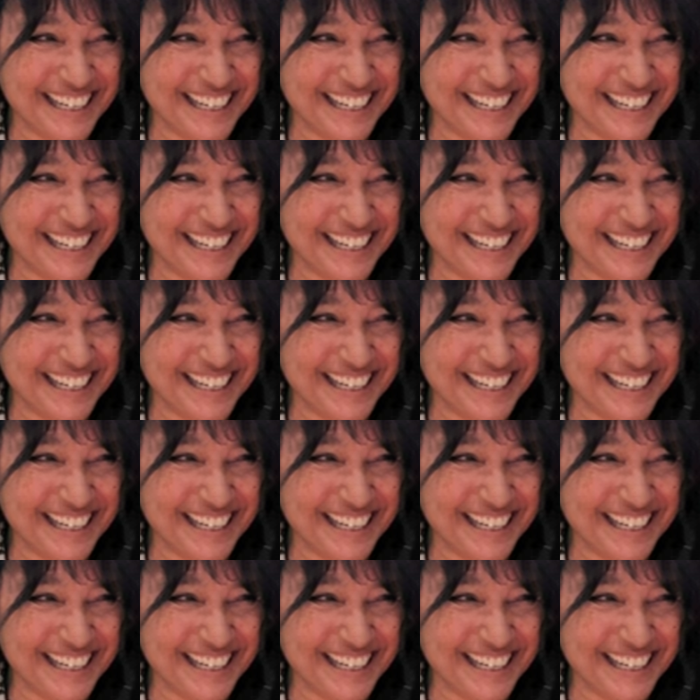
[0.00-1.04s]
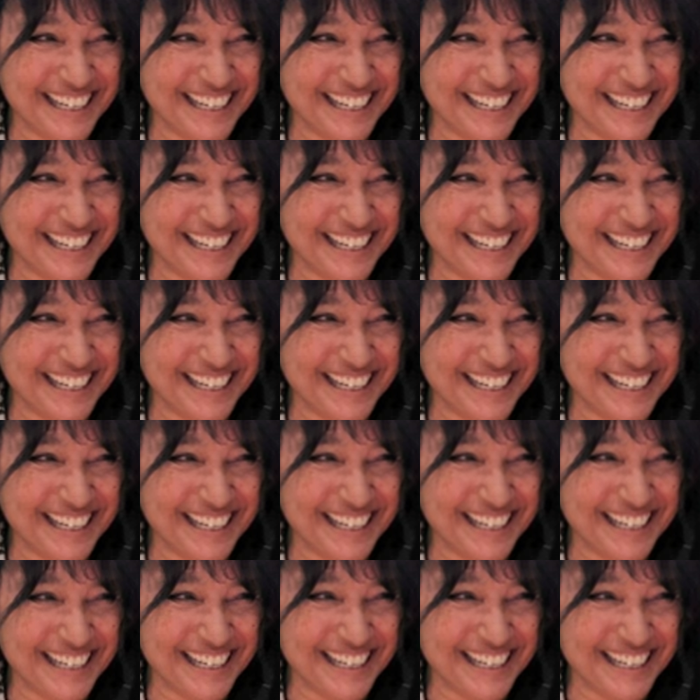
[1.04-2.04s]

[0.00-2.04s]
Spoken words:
(no lip movement)